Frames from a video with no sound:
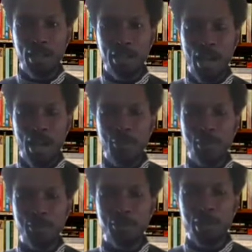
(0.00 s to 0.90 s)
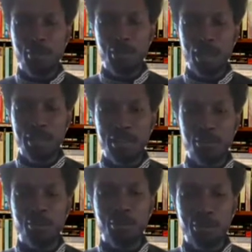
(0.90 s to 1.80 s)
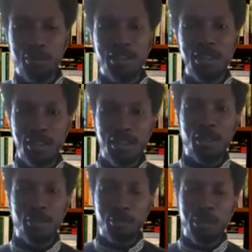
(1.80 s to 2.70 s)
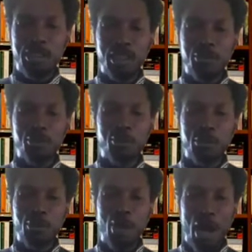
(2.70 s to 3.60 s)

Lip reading: I appeal to them to get to begin to